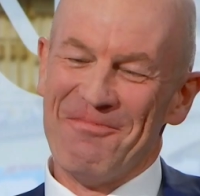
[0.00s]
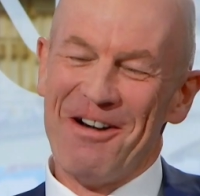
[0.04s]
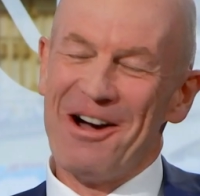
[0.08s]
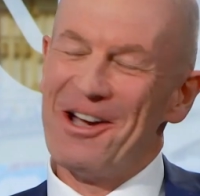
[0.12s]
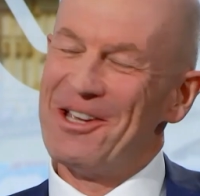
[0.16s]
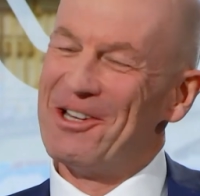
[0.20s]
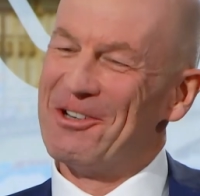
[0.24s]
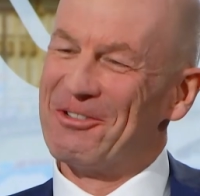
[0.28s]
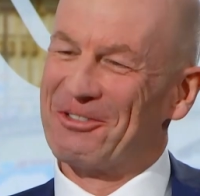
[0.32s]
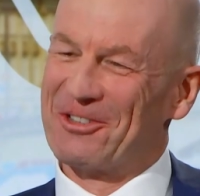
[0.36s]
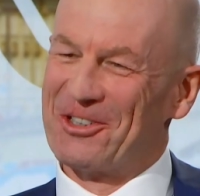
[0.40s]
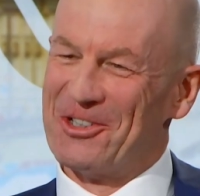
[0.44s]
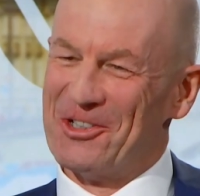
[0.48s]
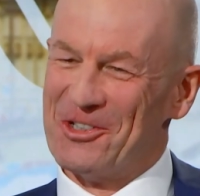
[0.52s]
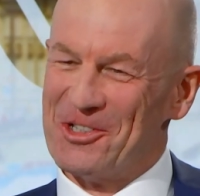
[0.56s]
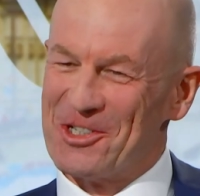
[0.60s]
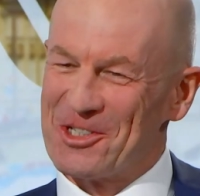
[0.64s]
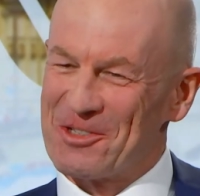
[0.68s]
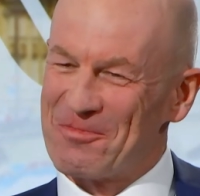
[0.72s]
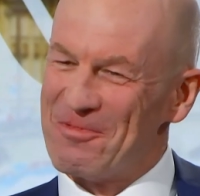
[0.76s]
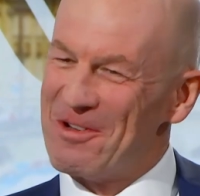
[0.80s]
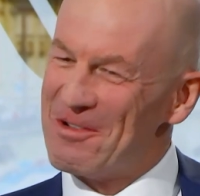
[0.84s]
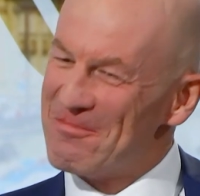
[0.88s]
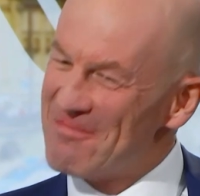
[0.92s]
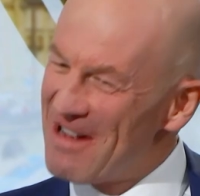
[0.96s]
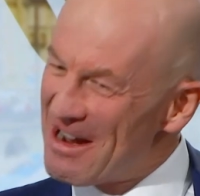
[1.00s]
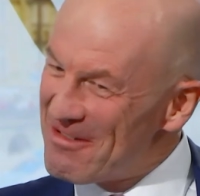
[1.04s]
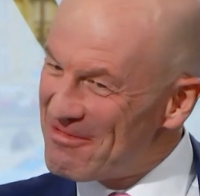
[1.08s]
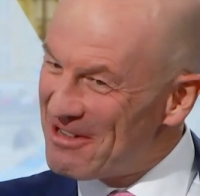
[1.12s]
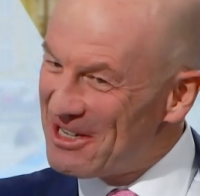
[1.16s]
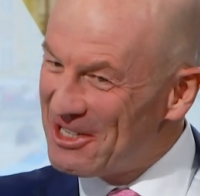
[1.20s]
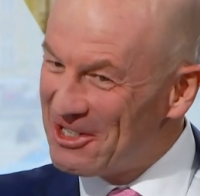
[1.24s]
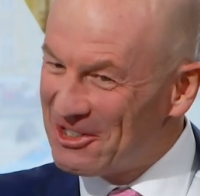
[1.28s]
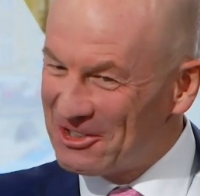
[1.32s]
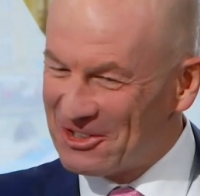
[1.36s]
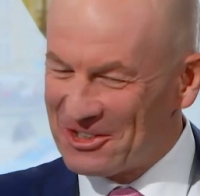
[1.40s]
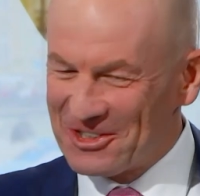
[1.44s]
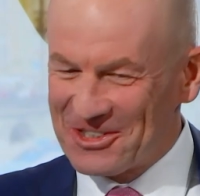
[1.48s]
Mine, of course, but
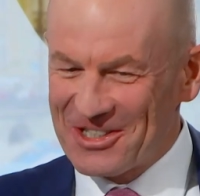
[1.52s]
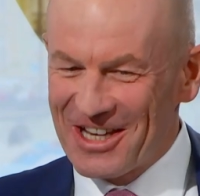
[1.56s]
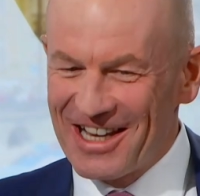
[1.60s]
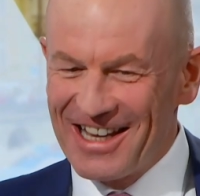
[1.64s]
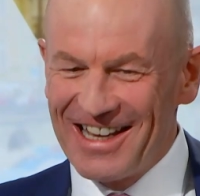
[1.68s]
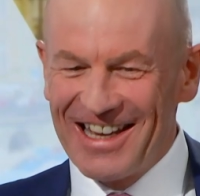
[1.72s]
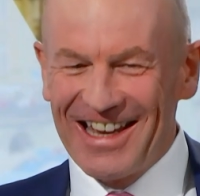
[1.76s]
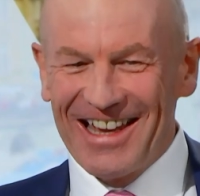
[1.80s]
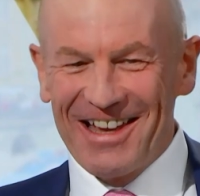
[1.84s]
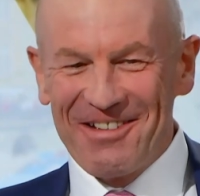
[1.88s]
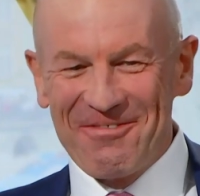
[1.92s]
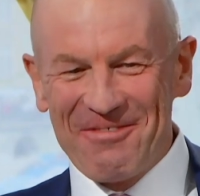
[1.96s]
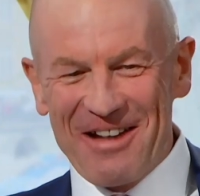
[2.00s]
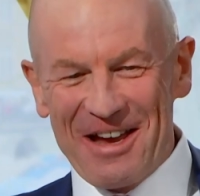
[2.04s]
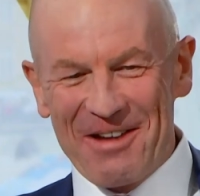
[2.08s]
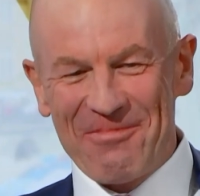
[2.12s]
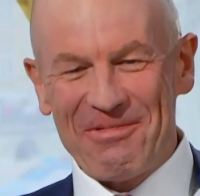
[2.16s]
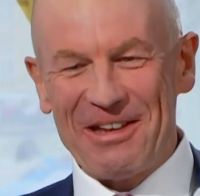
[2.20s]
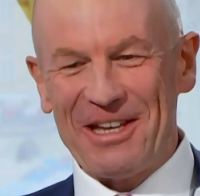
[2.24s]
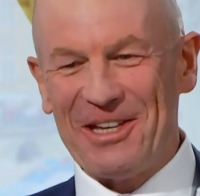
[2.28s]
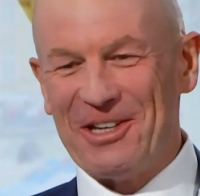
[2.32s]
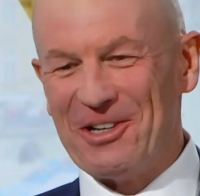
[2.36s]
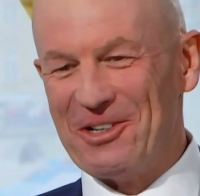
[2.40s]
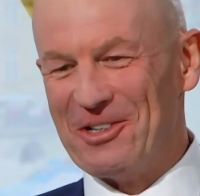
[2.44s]
maybe yours. Maybe